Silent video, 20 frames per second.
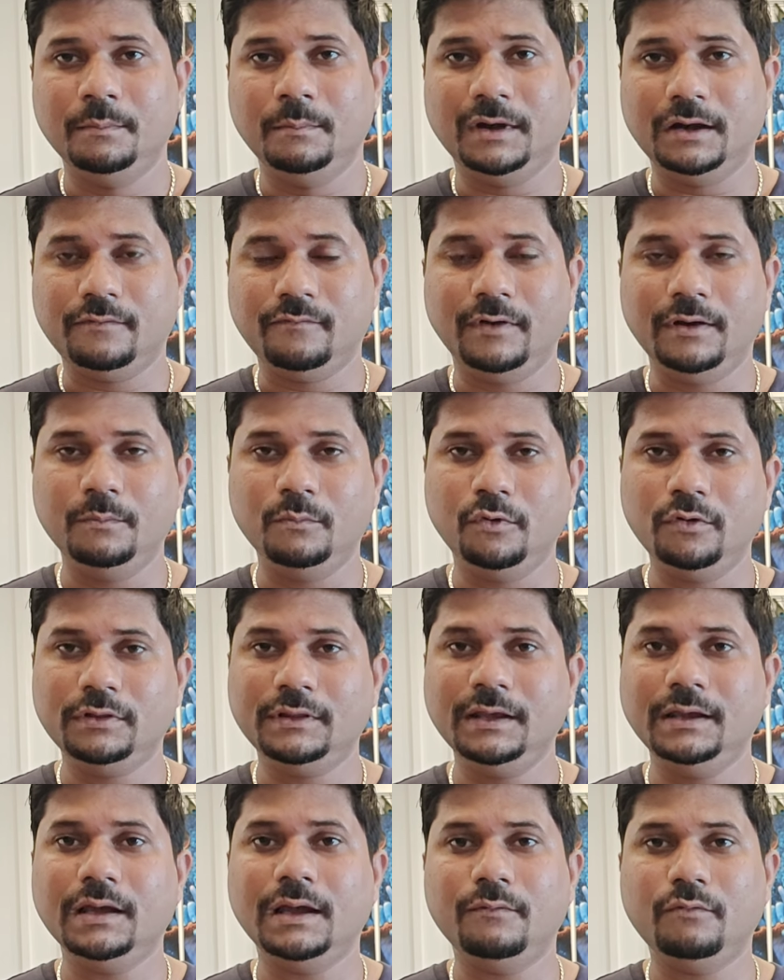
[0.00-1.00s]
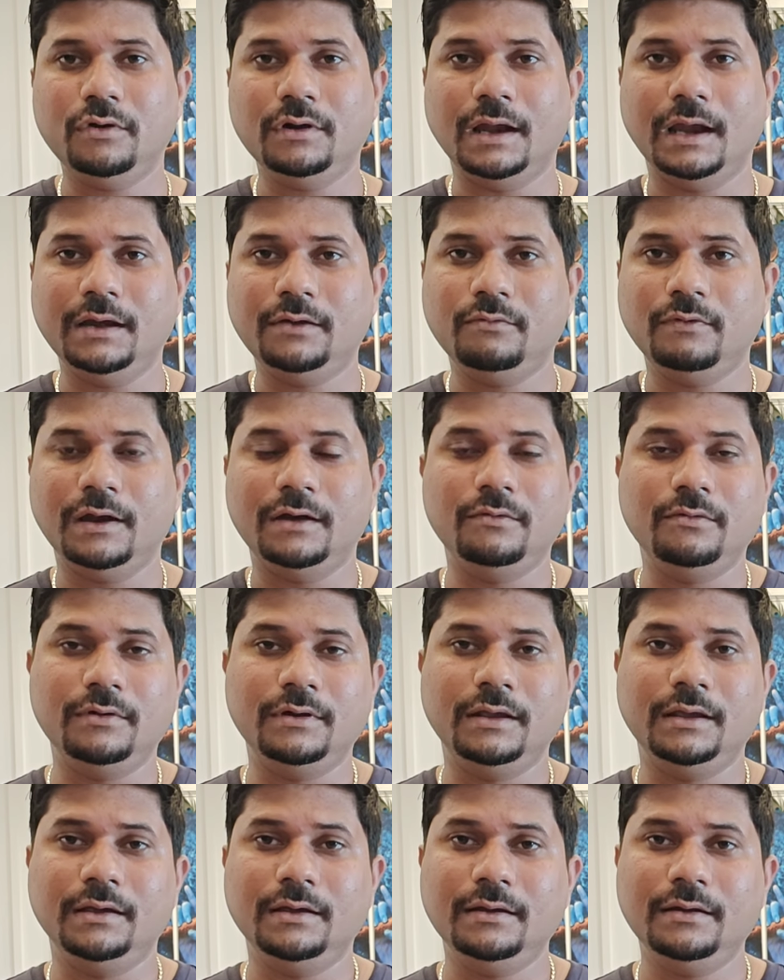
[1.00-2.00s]
But one more thing I would like to add on
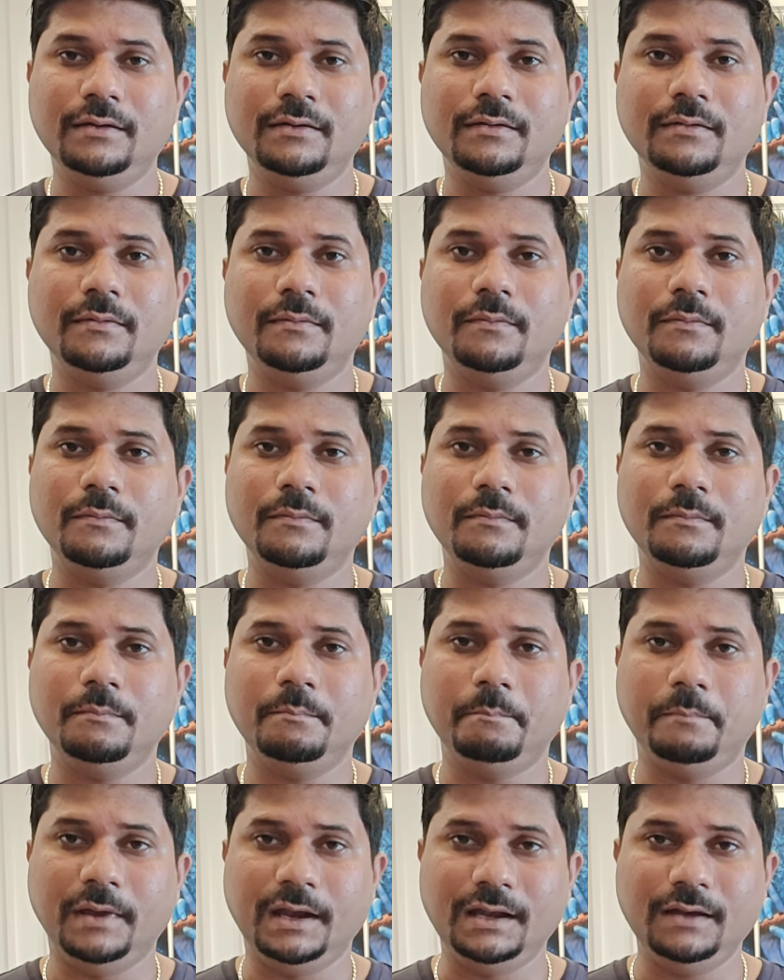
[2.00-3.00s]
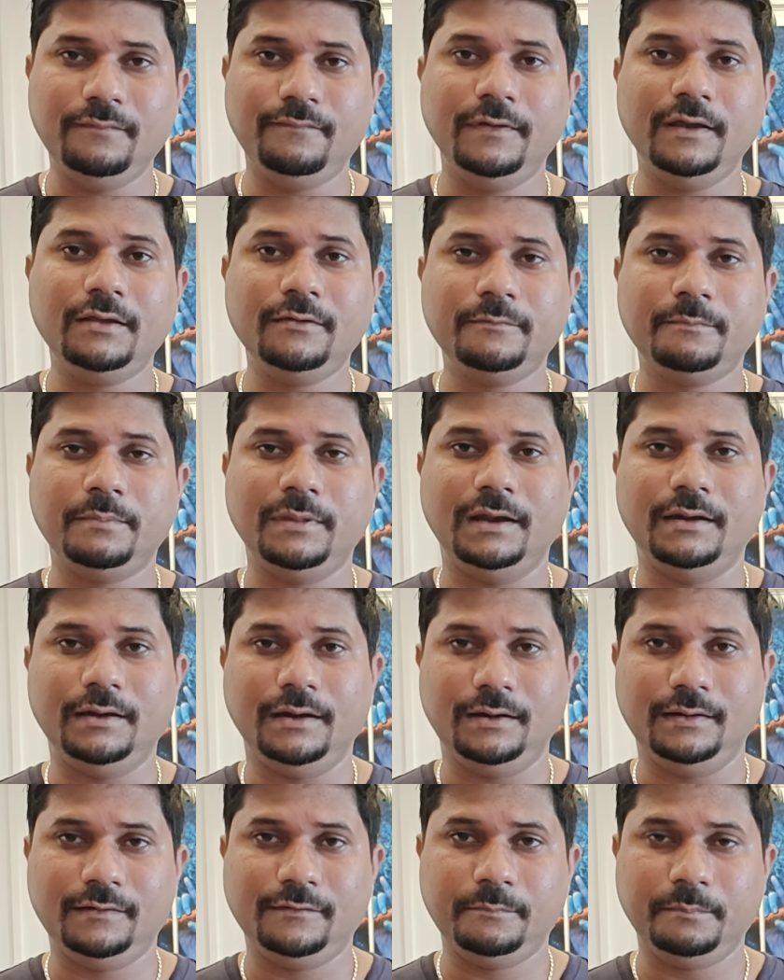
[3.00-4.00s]
here, benefic
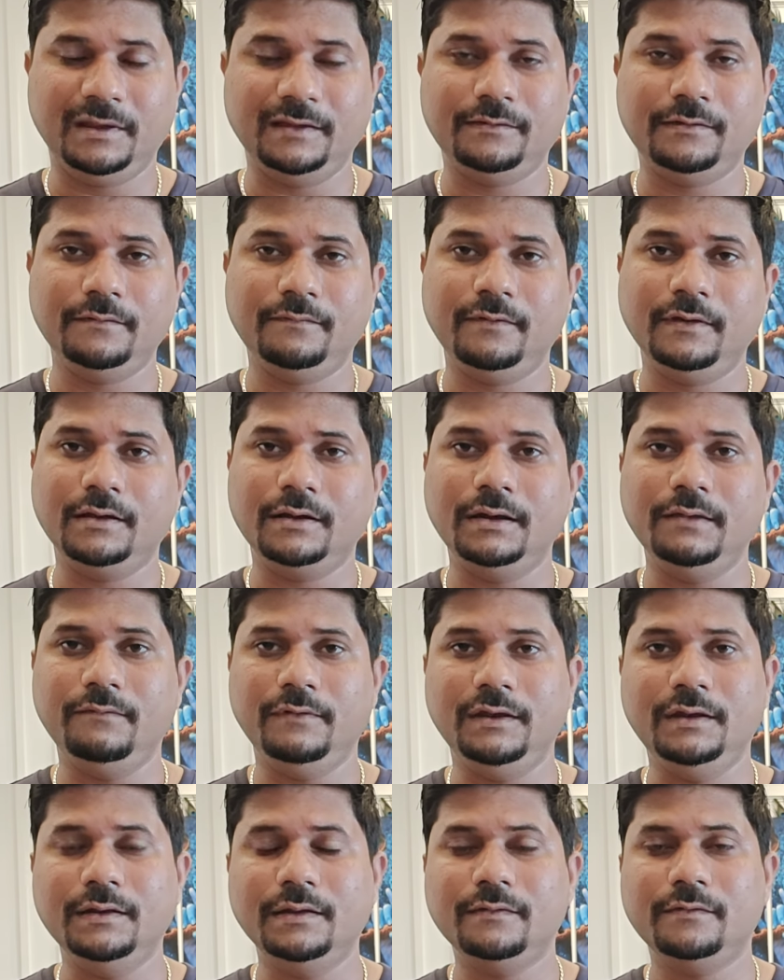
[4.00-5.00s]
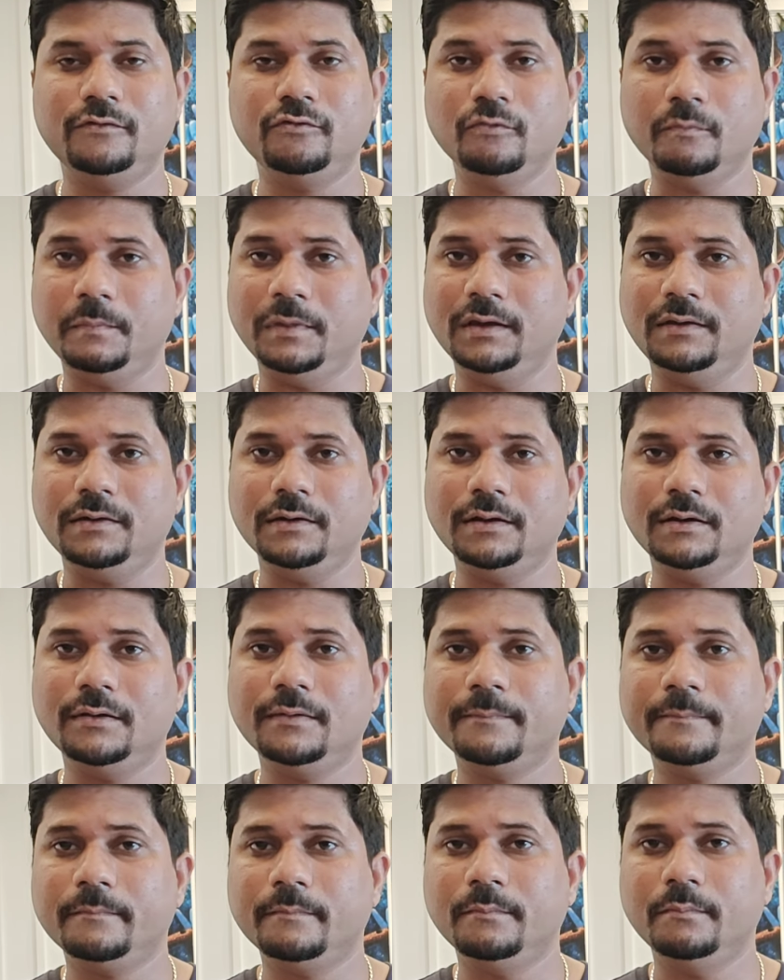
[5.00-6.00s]
planets, specifically Venus,
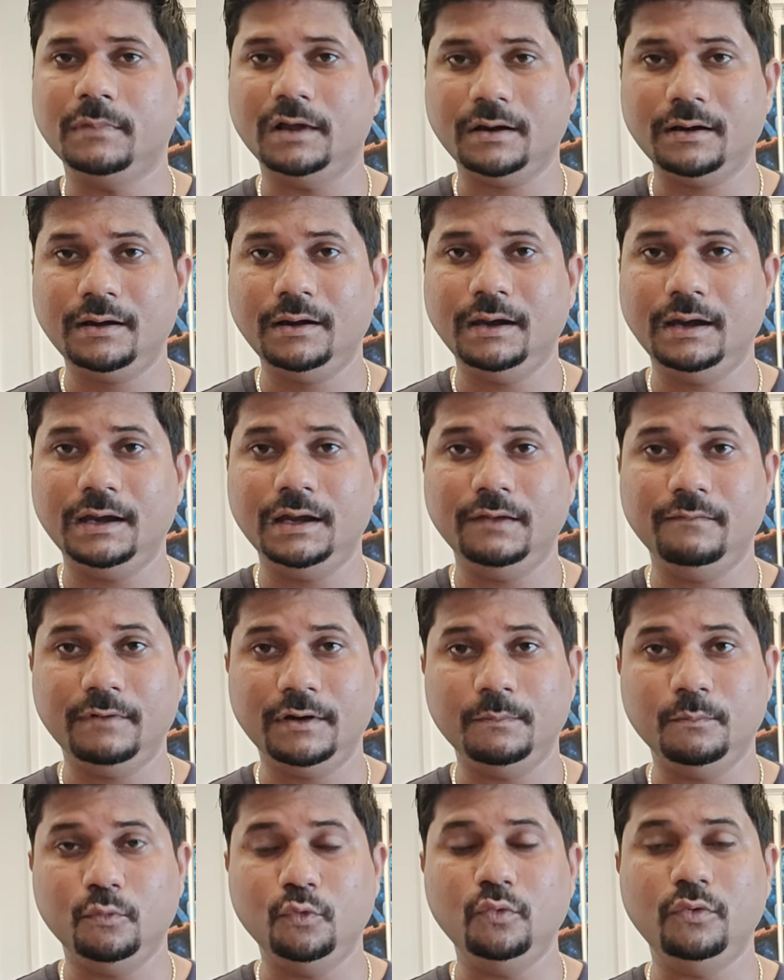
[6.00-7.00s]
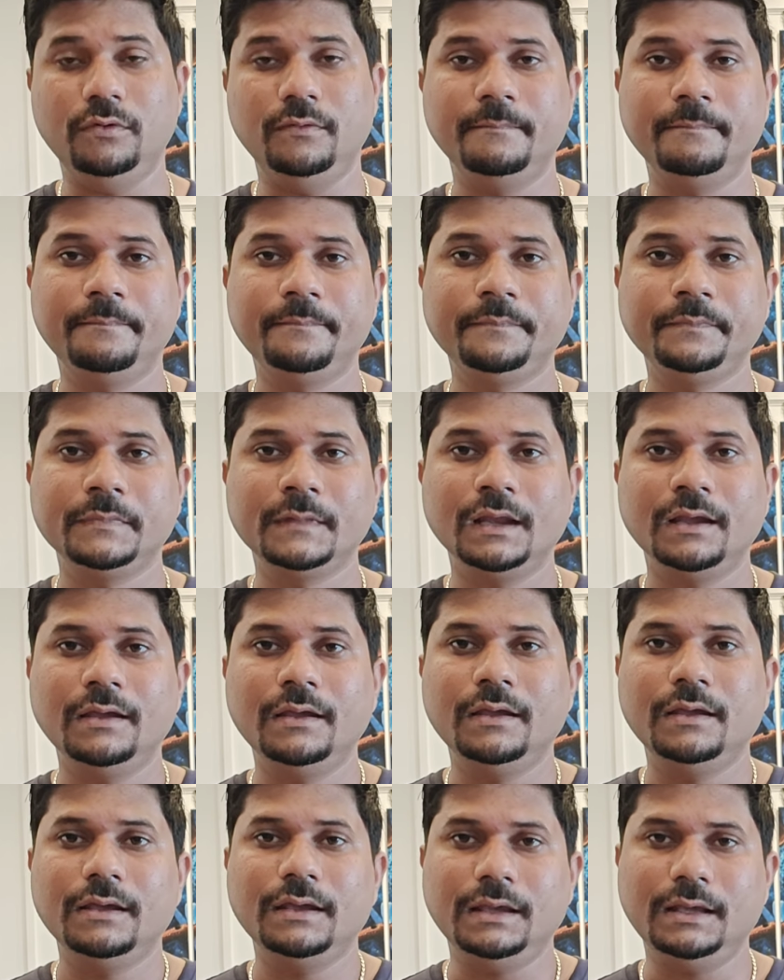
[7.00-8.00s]
Jupiter, Mercury and even Moon,
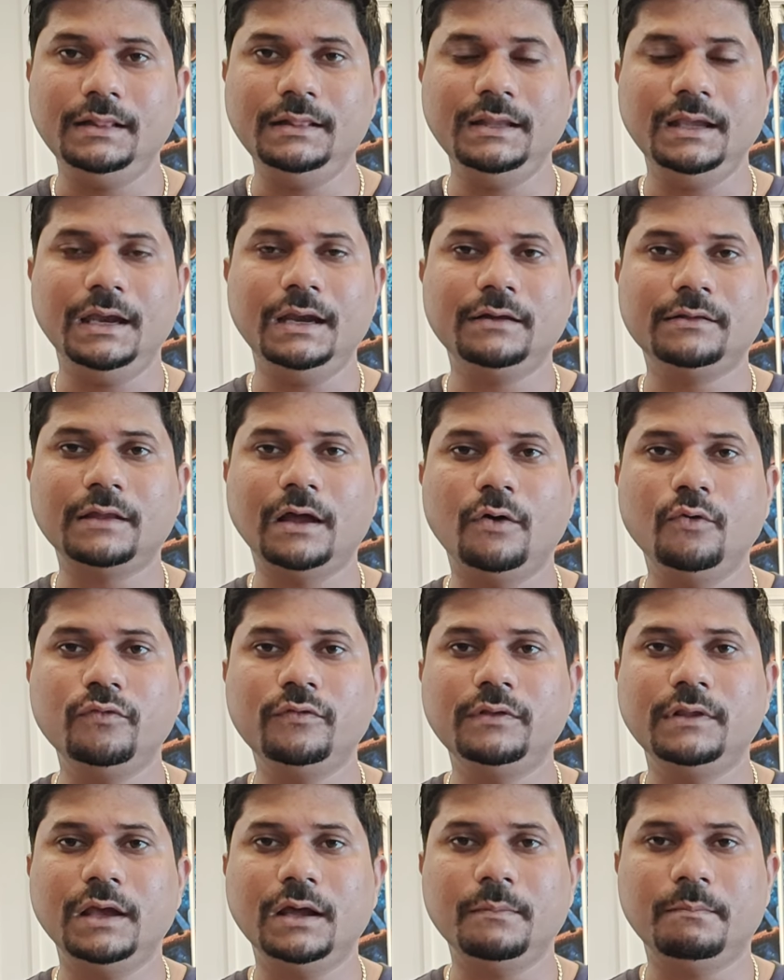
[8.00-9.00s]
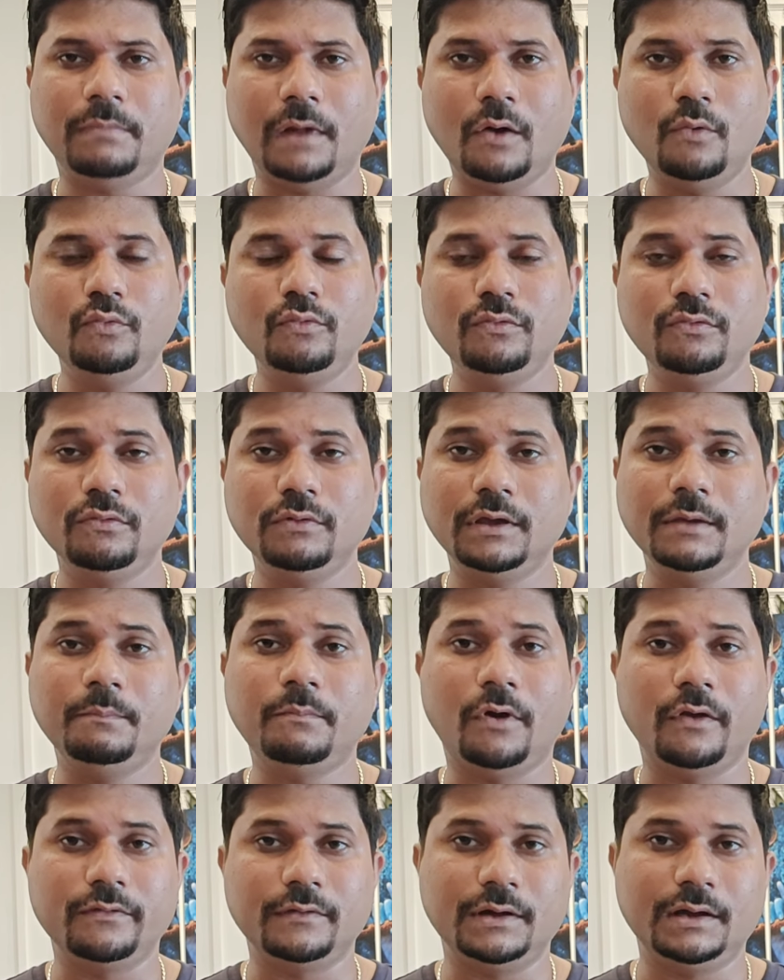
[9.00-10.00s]
in the 8th house, they are bound to give
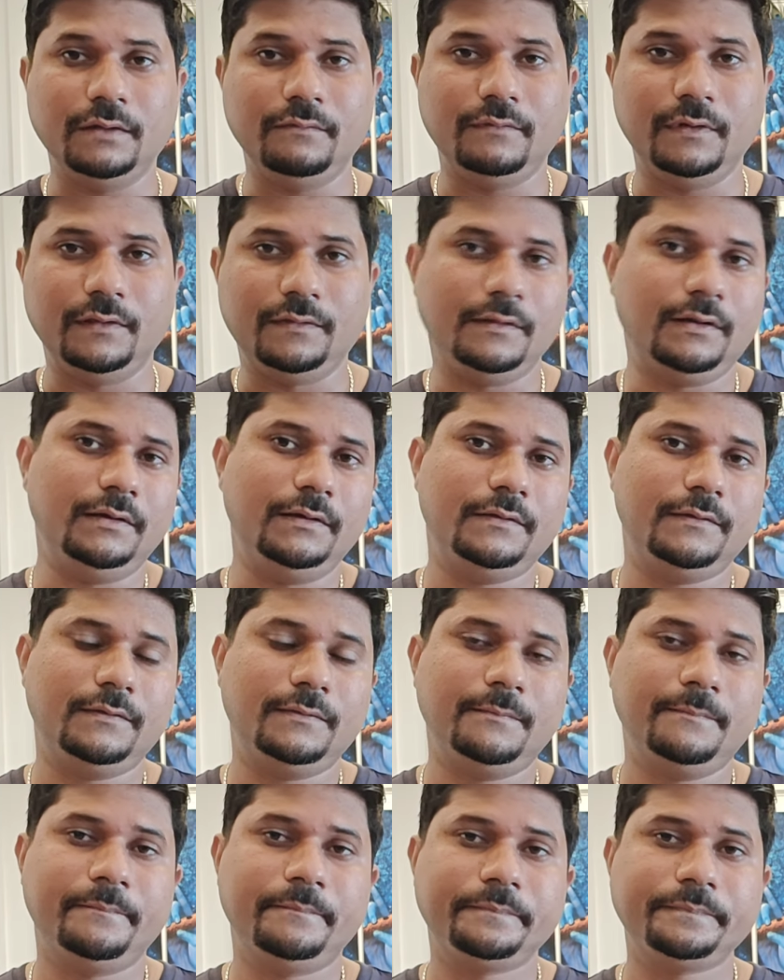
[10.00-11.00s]
positive results.